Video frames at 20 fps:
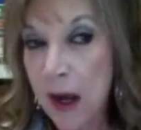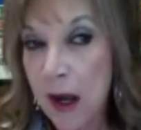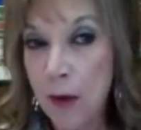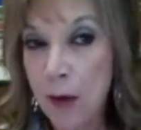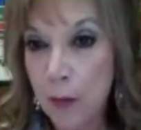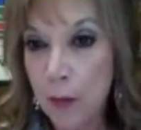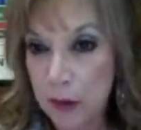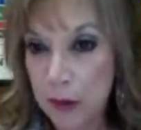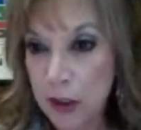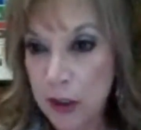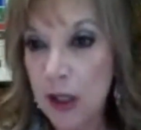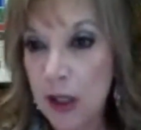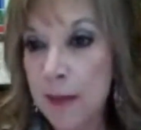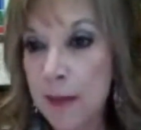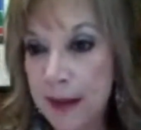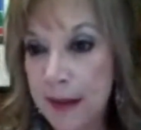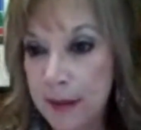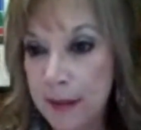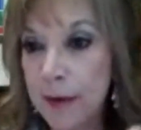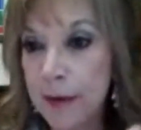Now, we'll
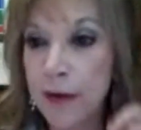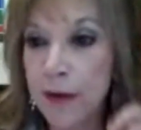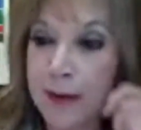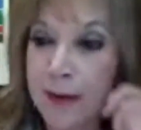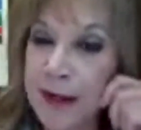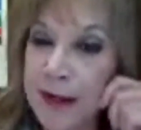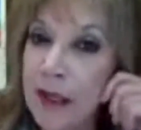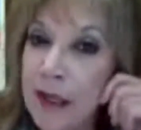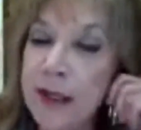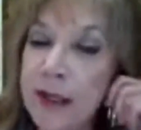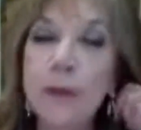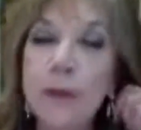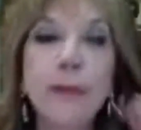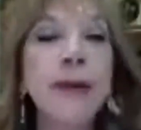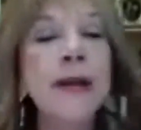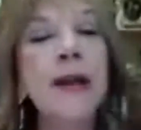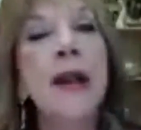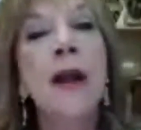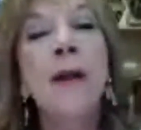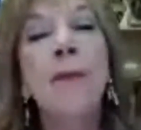talk about the mirror of the mind a
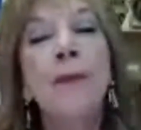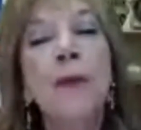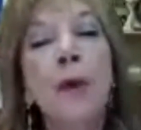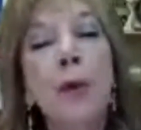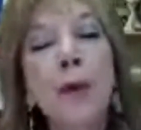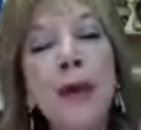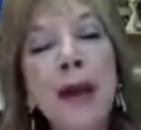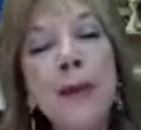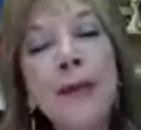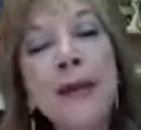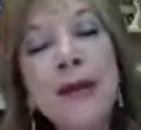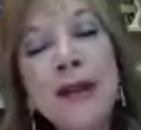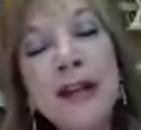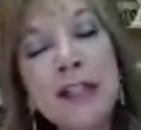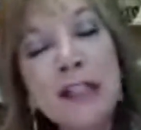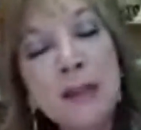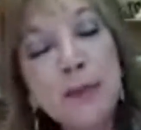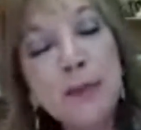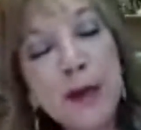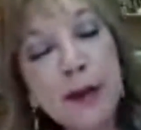little bit, but when I'm in the
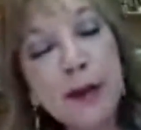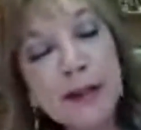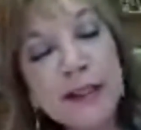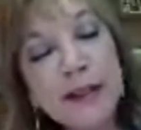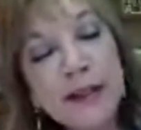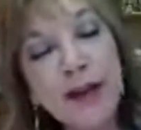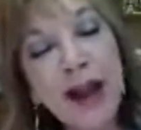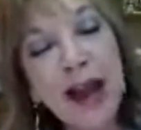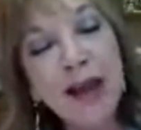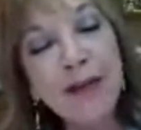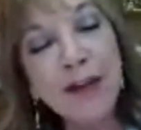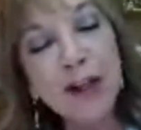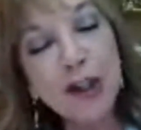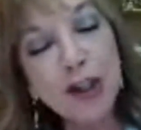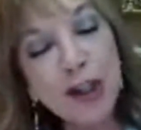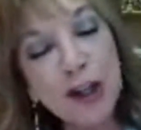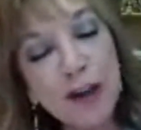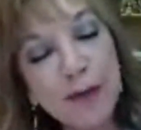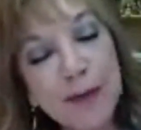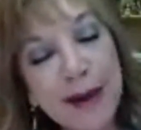experience of having
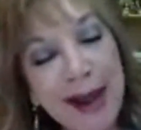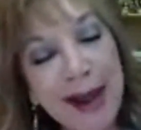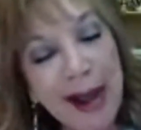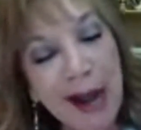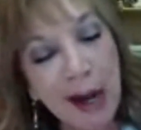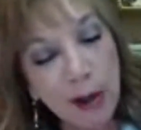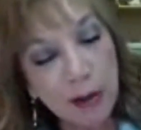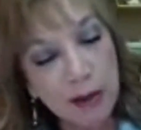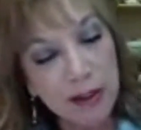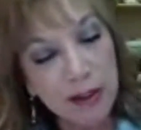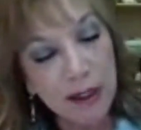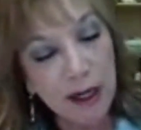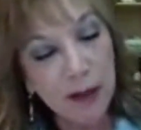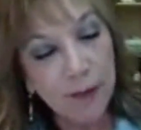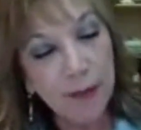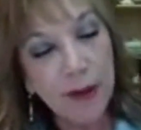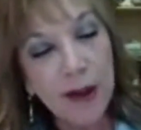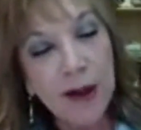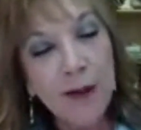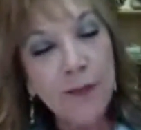achieved my
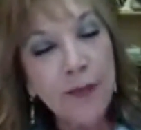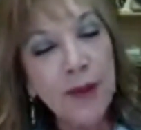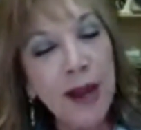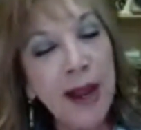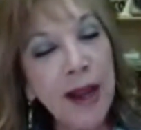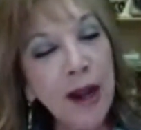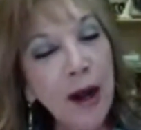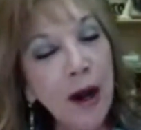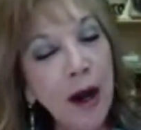outcome, I